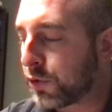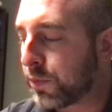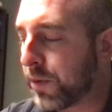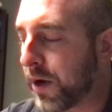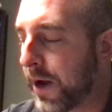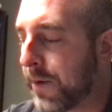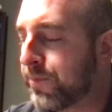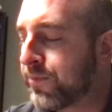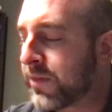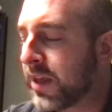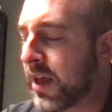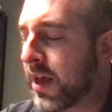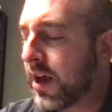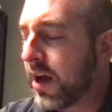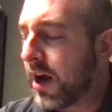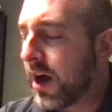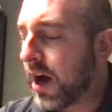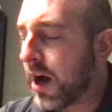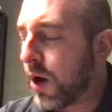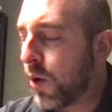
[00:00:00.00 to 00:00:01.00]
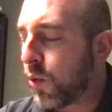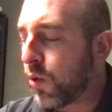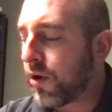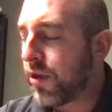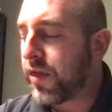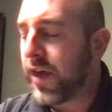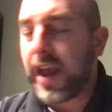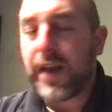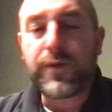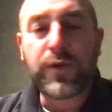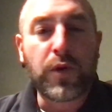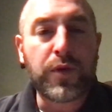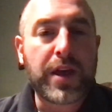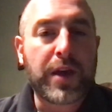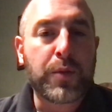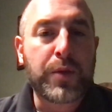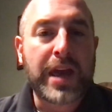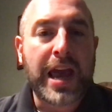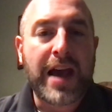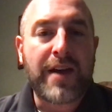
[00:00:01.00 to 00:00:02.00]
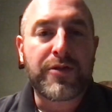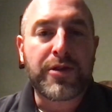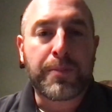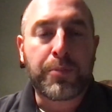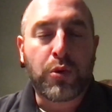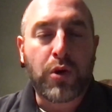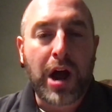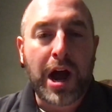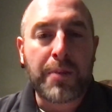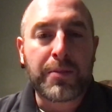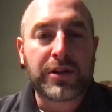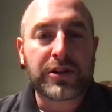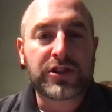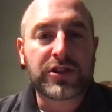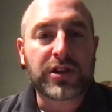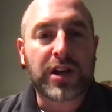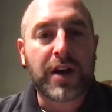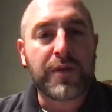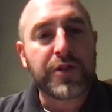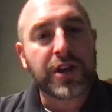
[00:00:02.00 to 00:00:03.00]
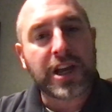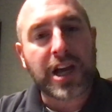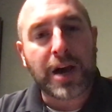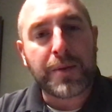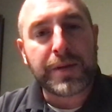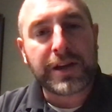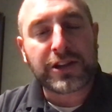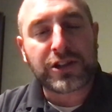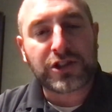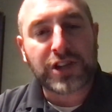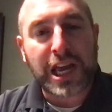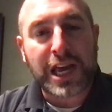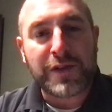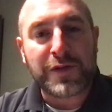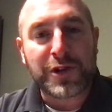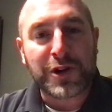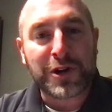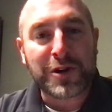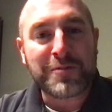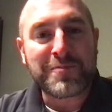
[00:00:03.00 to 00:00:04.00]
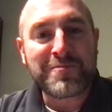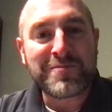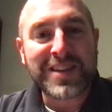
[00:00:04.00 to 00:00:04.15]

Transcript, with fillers: But uh, we're thankful that we have the promise of the coming Savior.